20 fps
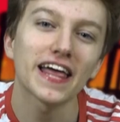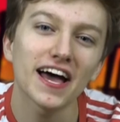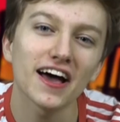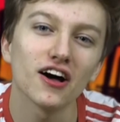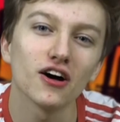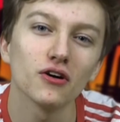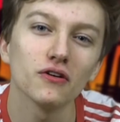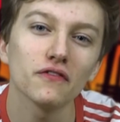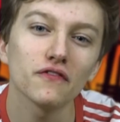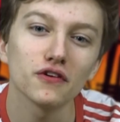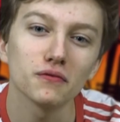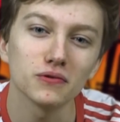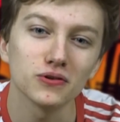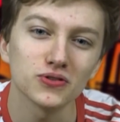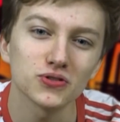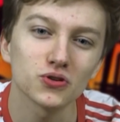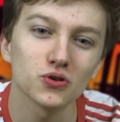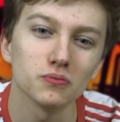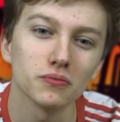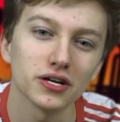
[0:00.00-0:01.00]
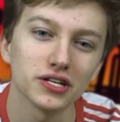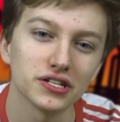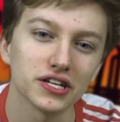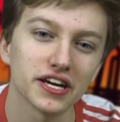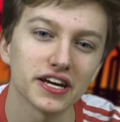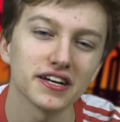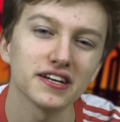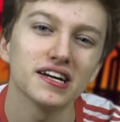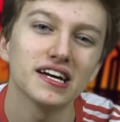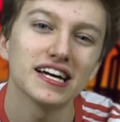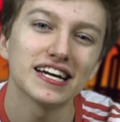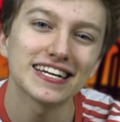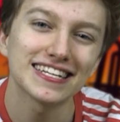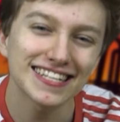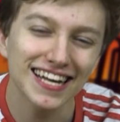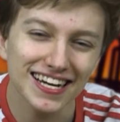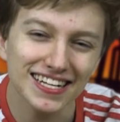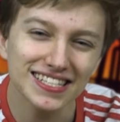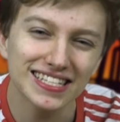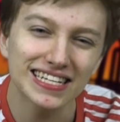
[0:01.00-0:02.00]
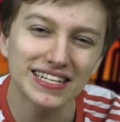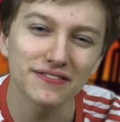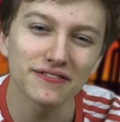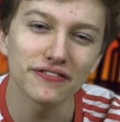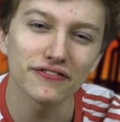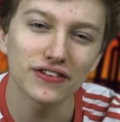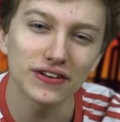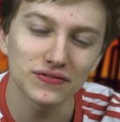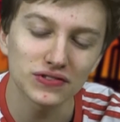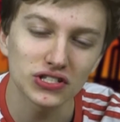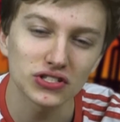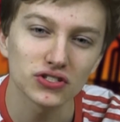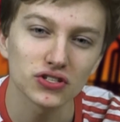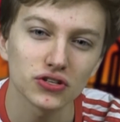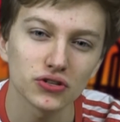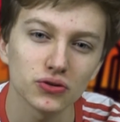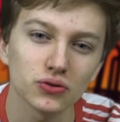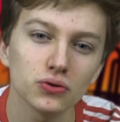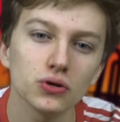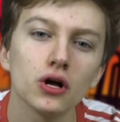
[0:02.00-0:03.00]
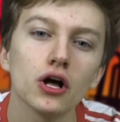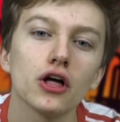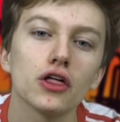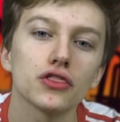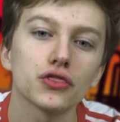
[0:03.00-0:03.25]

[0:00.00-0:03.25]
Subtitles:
Now for Musical Monday. In 1952,